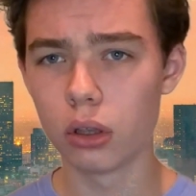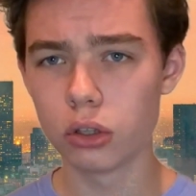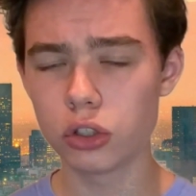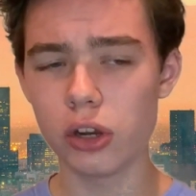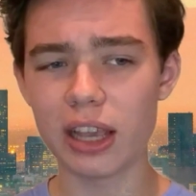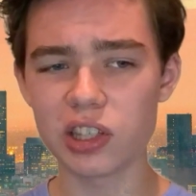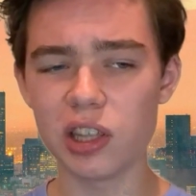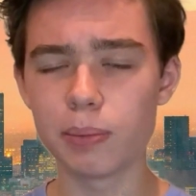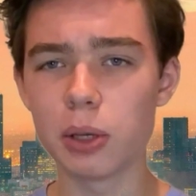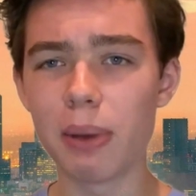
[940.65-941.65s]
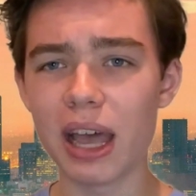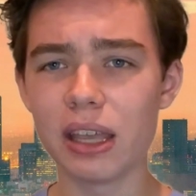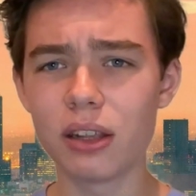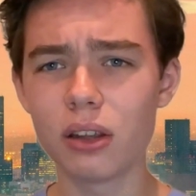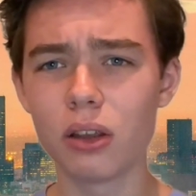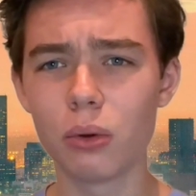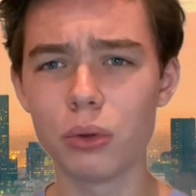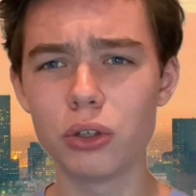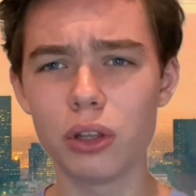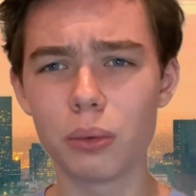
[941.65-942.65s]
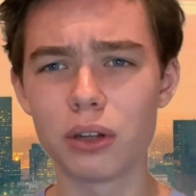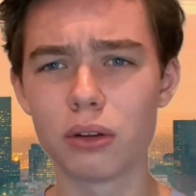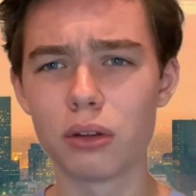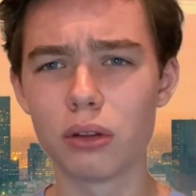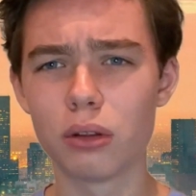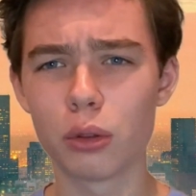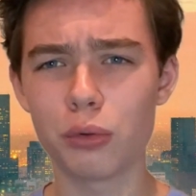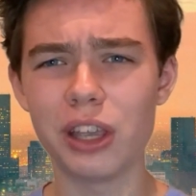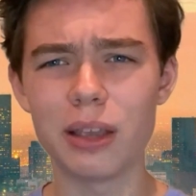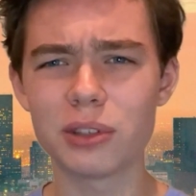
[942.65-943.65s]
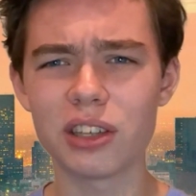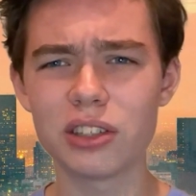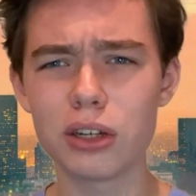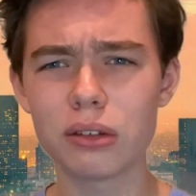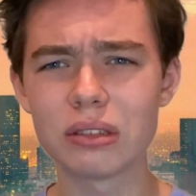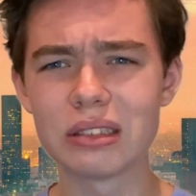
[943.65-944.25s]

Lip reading: So you're asking them to buy in when you only won 3 games last year?